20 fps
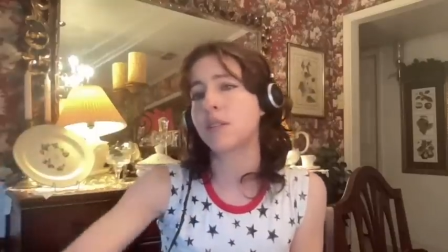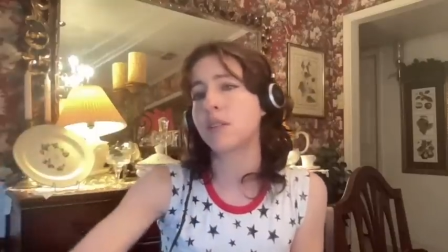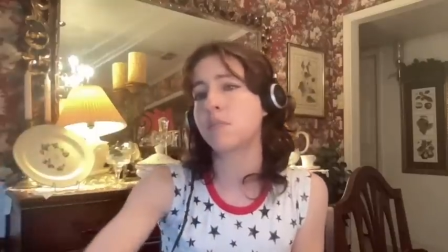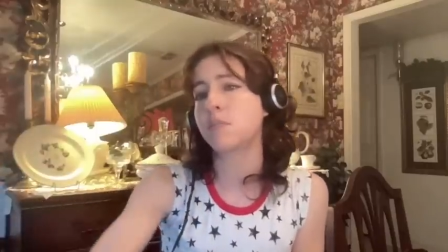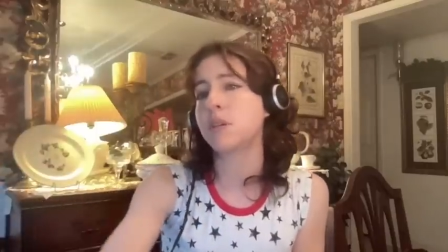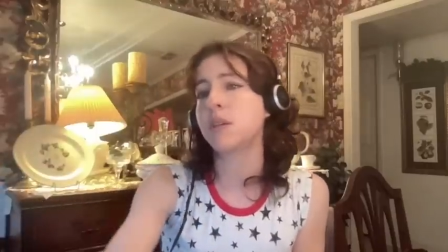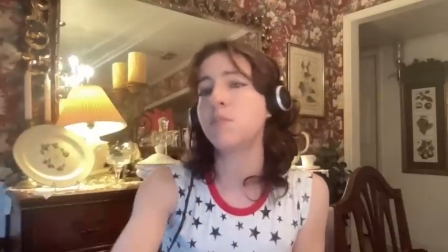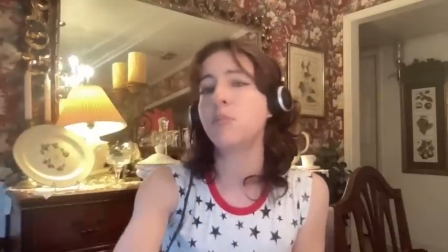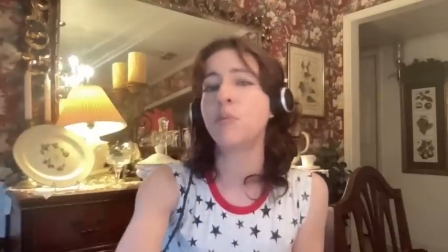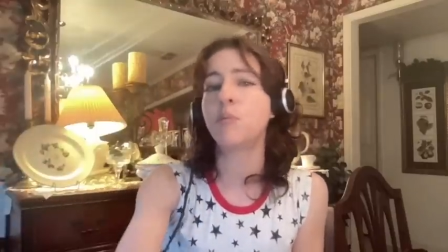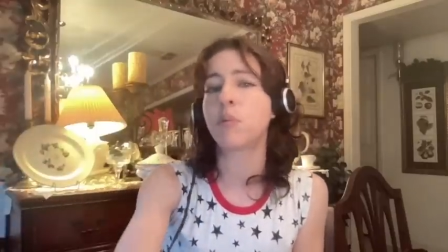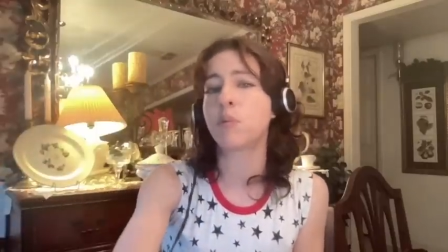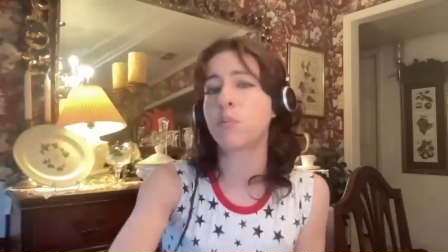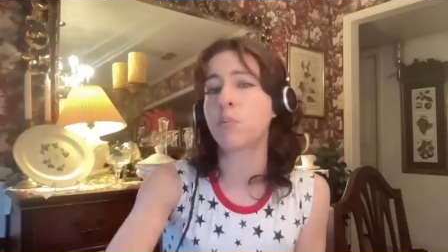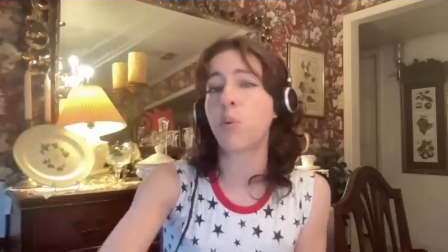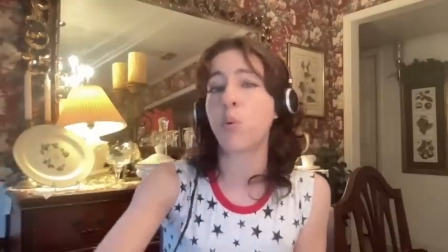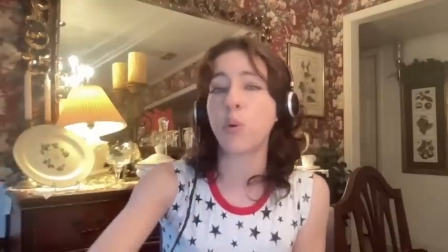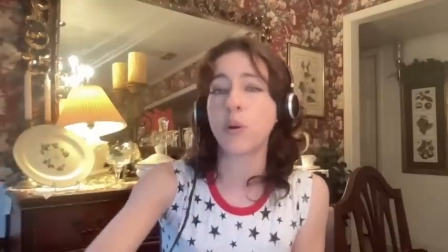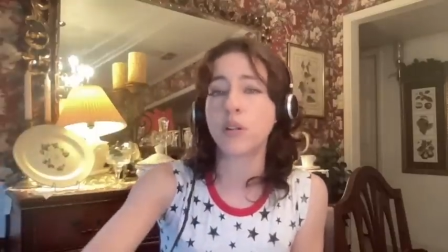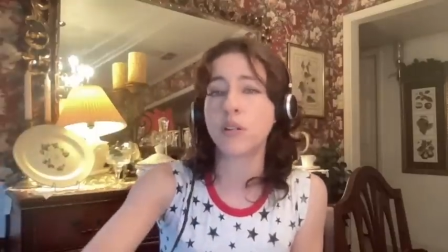that people
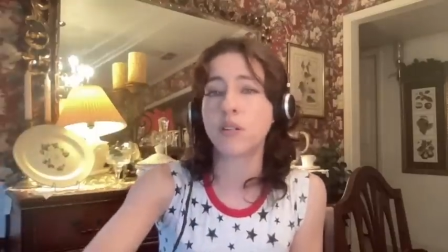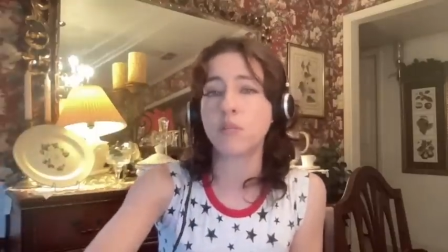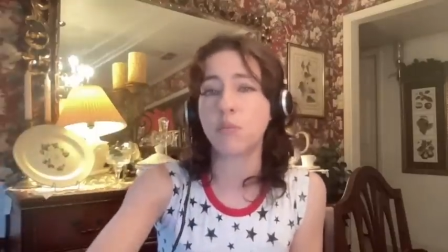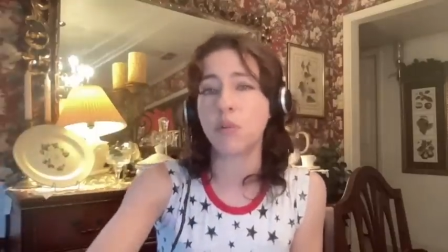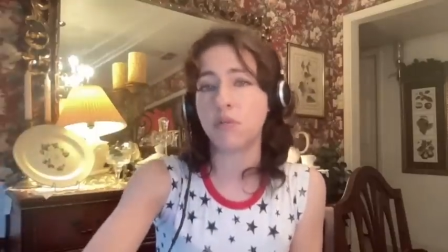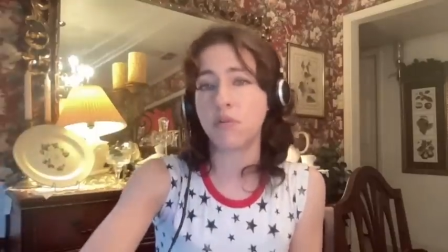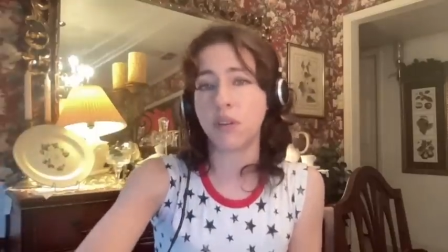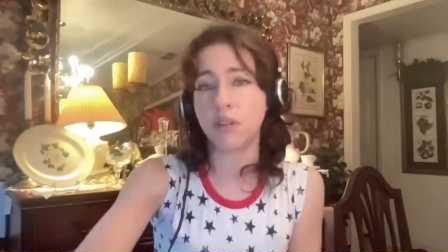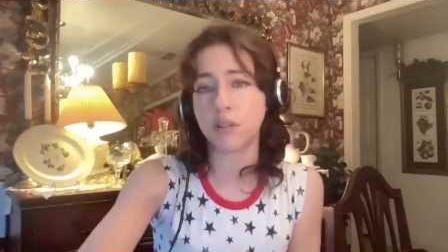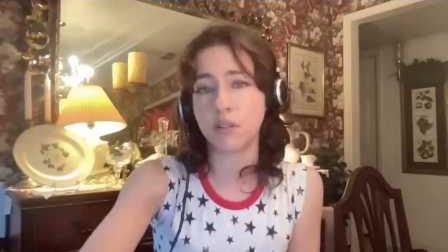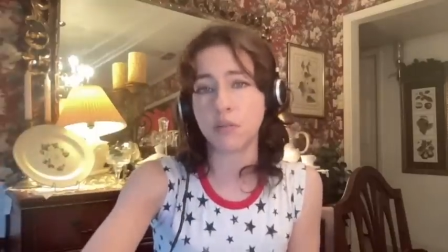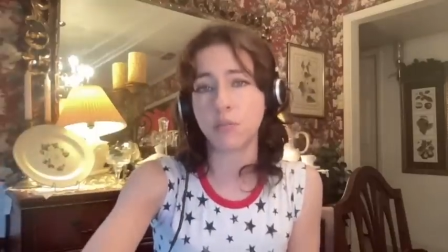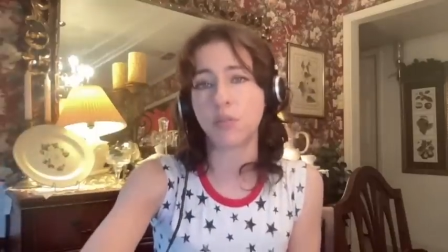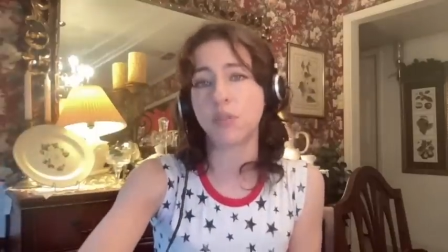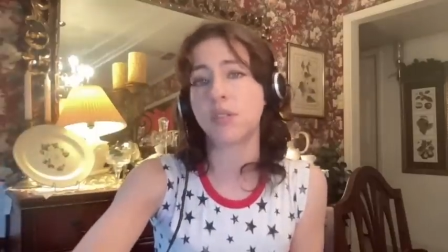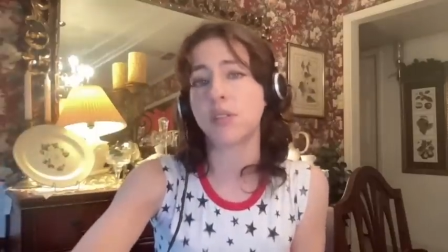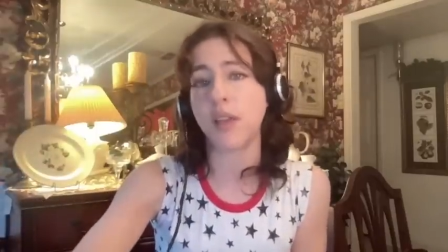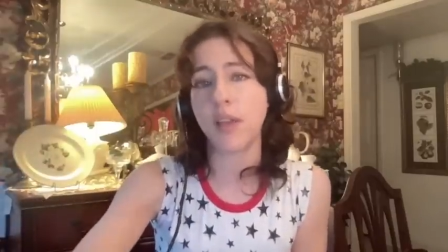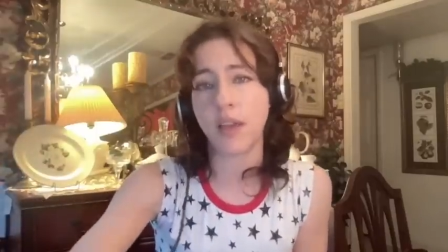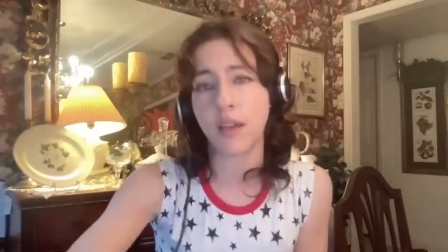purporting to be victims
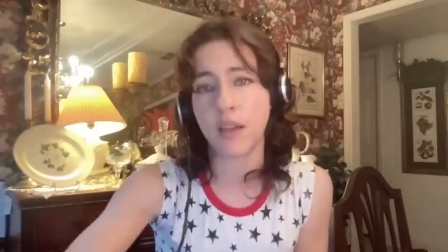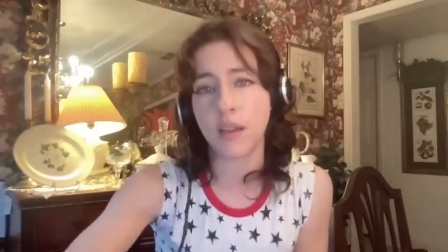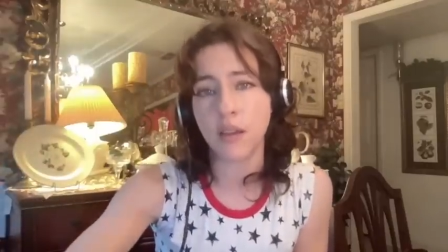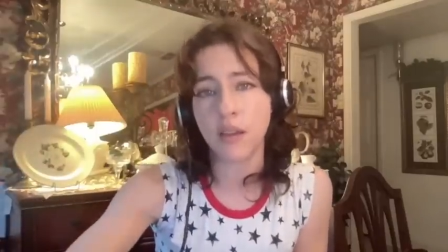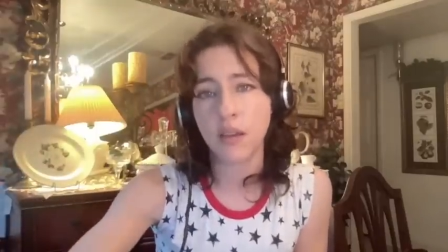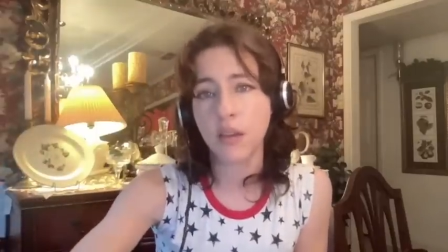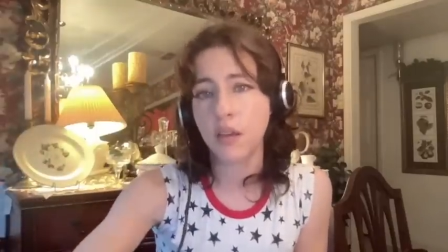say